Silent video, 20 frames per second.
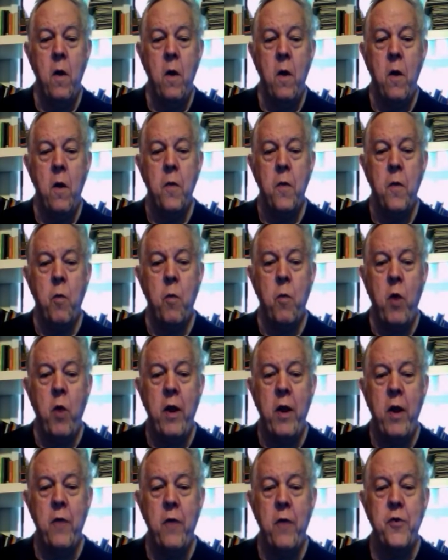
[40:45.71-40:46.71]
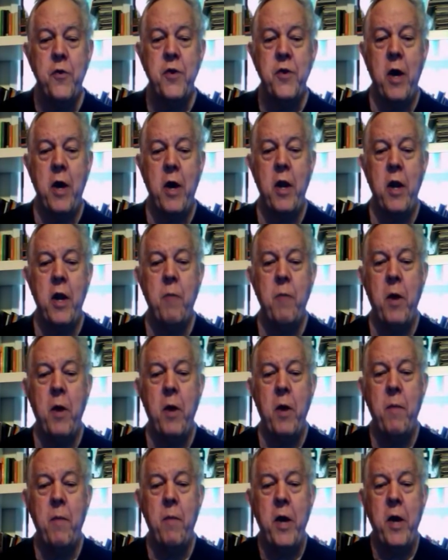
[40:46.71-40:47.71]
The one other shot anybody
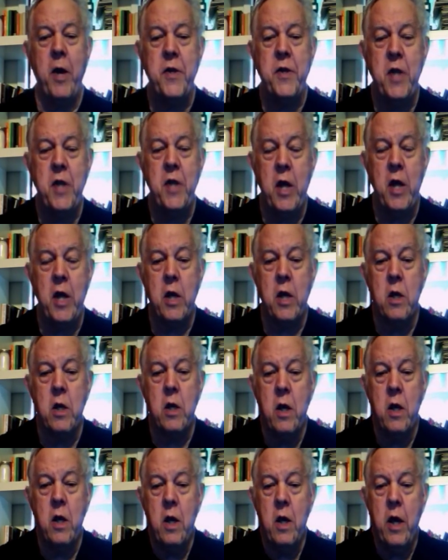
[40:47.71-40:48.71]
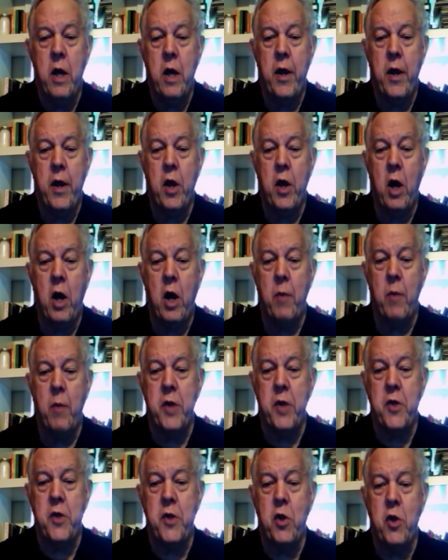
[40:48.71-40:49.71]
might take at a hominid to
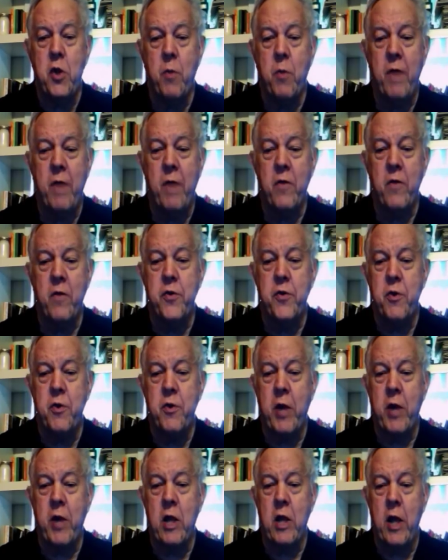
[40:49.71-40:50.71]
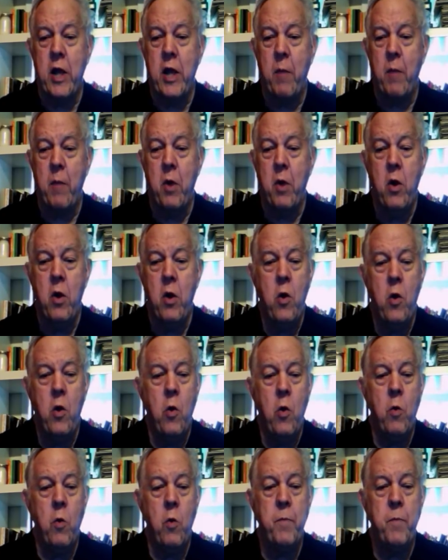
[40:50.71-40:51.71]
human evolutionary claim
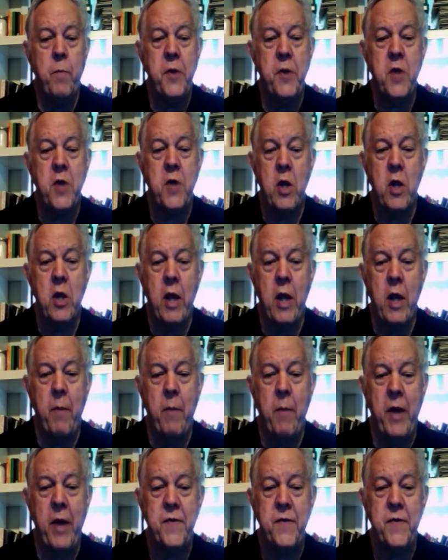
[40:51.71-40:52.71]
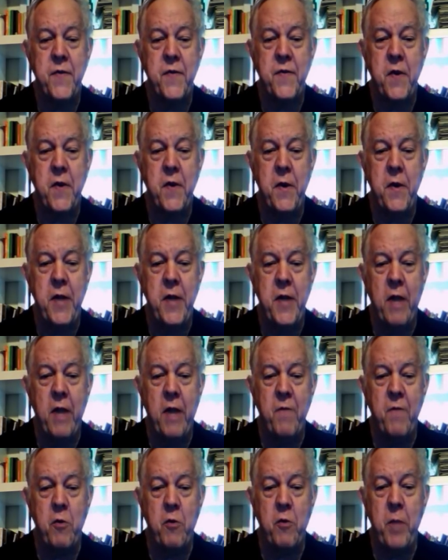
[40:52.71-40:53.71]
would be to claim, as Danny
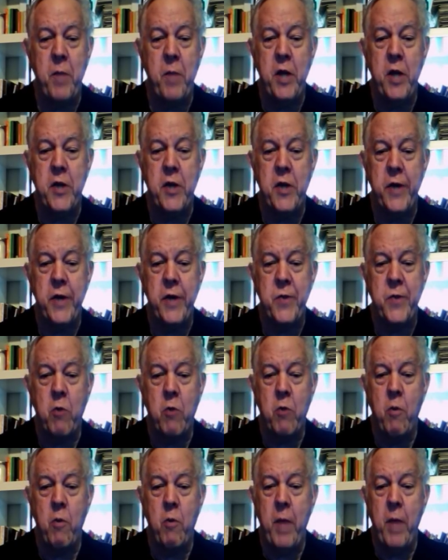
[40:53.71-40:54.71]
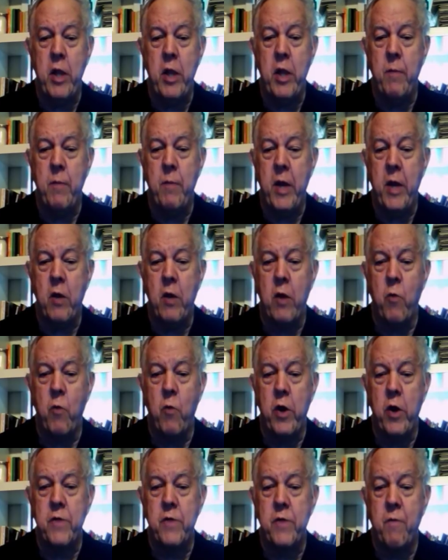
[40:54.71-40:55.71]
Vendramini does, that Cro-Magnon man arose
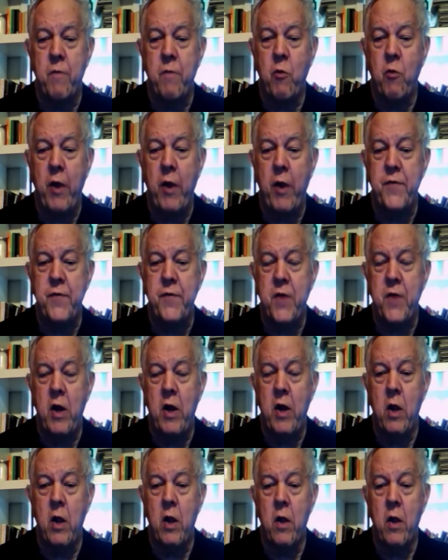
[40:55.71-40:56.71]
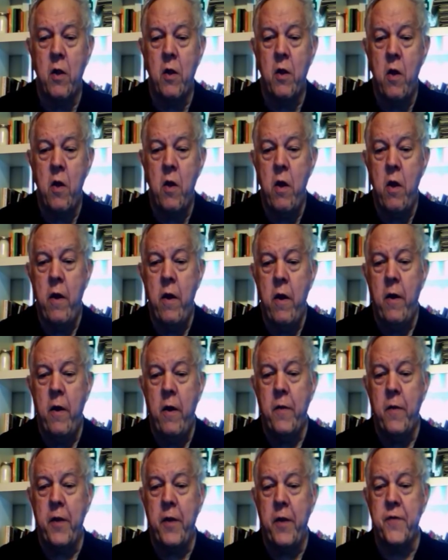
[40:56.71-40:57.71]
from gracile, that
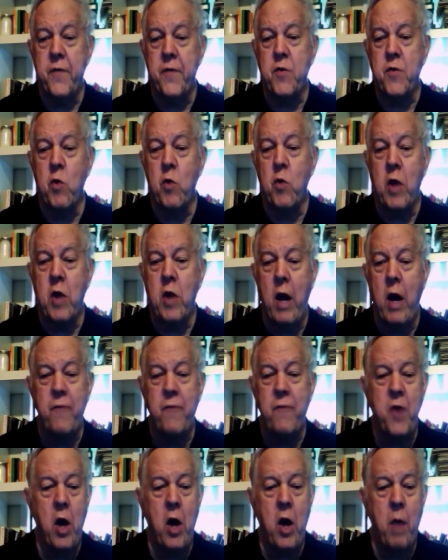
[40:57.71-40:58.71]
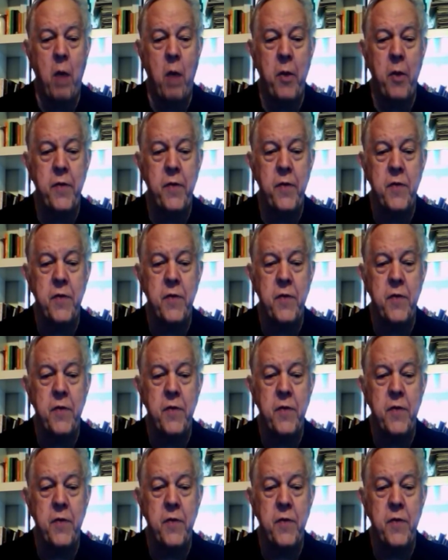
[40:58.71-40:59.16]
is, School-Kafsa hominids.